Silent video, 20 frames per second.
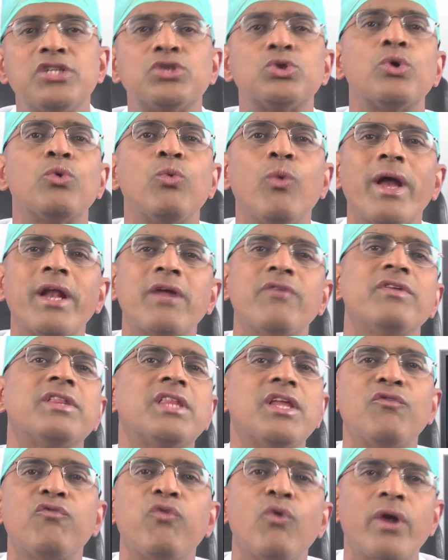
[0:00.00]
it should work
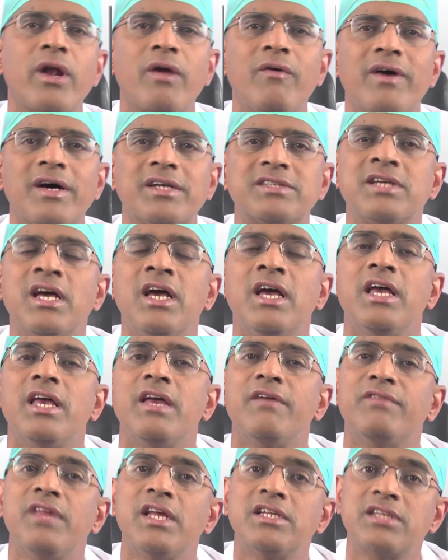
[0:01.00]
within 4 hours.
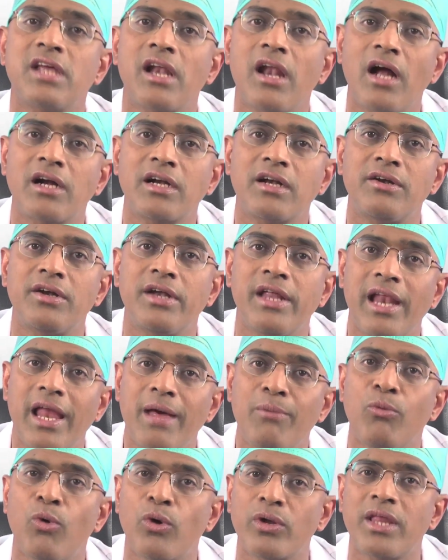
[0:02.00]
If there is a lot delay
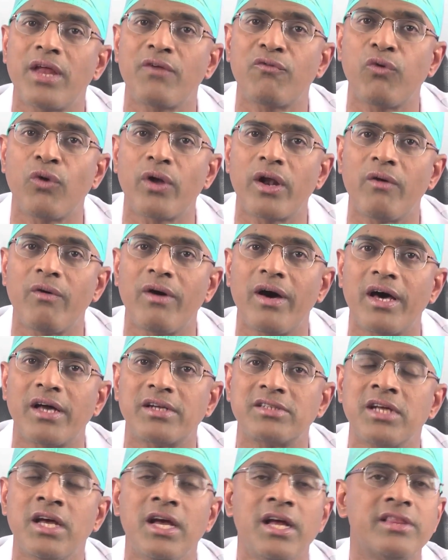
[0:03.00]
more than 4 hours,